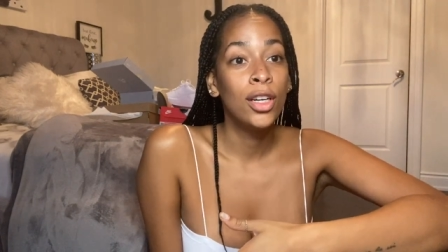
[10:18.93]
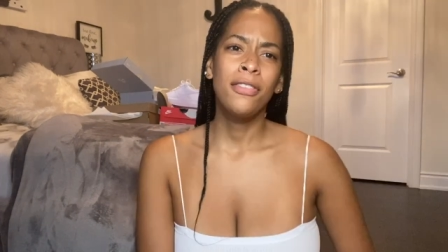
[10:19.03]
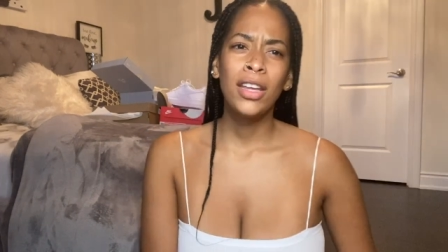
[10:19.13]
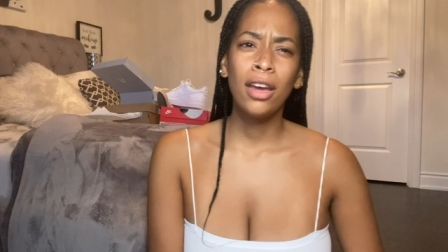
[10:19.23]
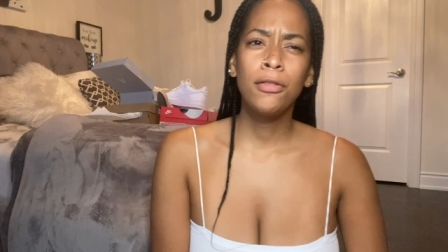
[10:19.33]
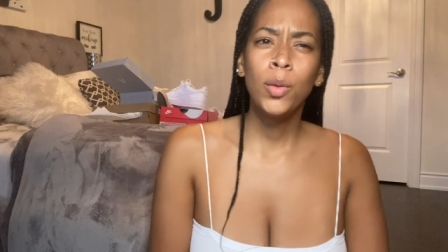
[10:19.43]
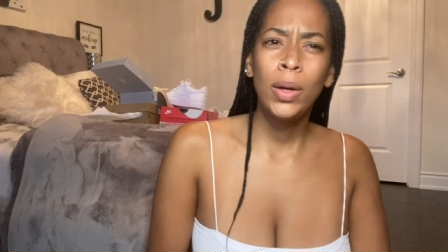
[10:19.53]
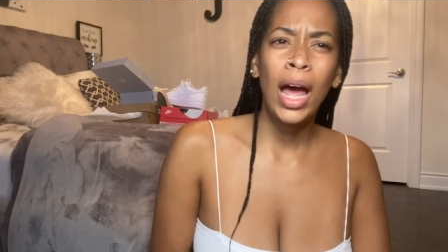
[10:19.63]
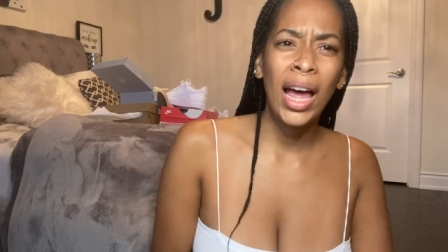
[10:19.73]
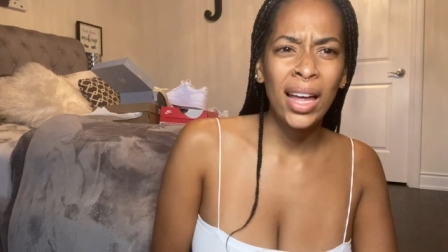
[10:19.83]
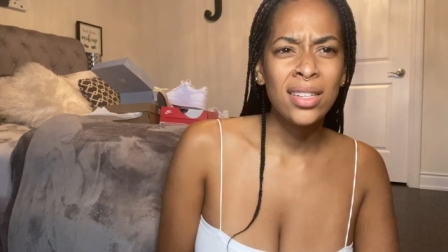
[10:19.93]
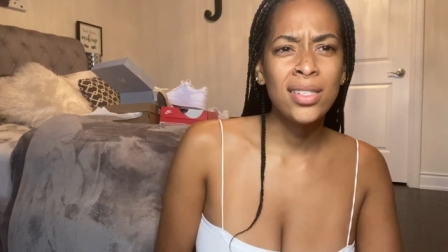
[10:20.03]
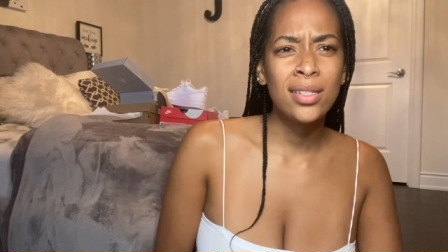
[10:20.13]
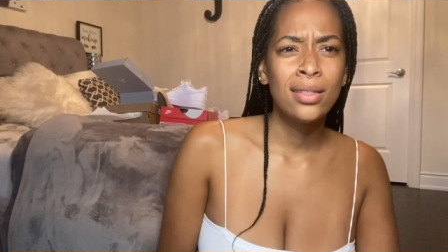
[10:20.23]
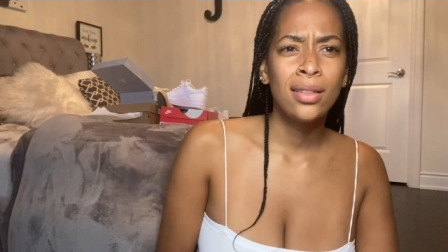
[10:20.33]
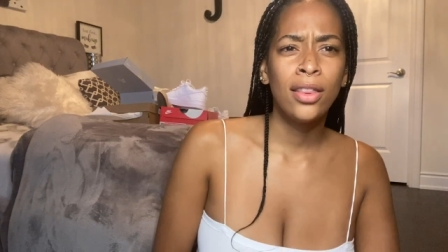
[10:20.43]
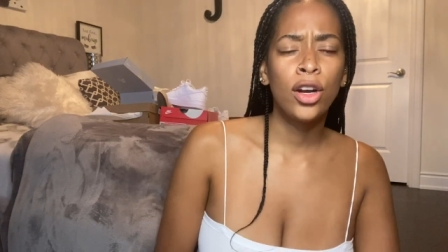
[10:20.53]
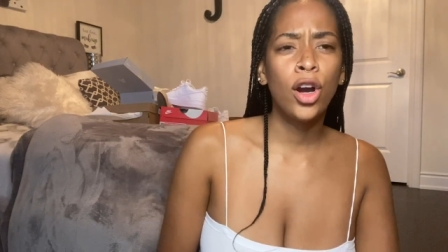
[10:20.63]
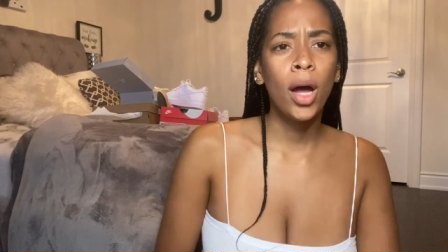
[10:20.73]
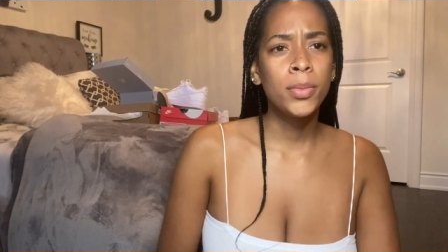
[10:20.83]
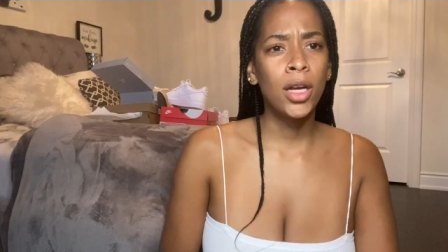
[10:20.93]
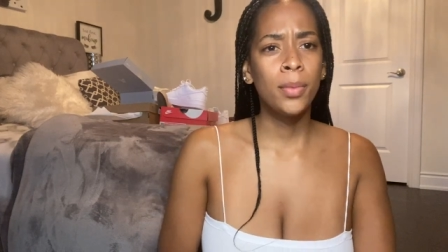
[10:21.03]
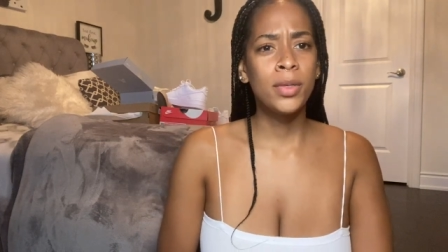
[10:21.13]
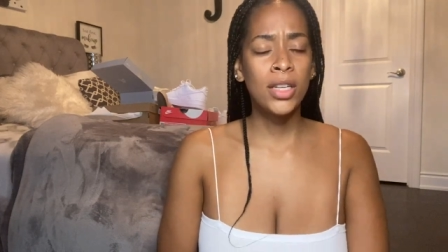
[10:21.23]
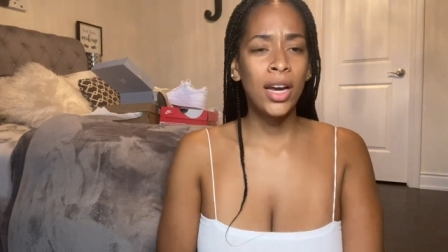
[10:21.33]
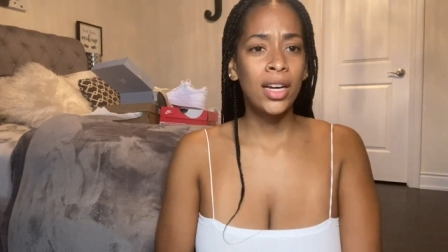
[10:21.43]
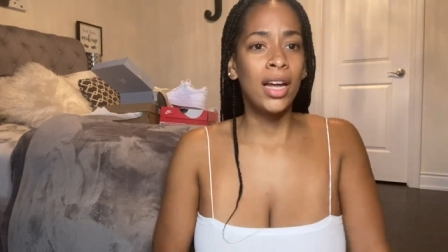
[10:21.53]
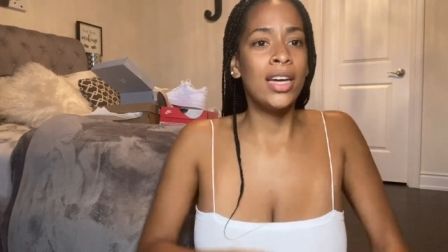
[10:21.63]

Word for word: I feel like everyone has their crop top style.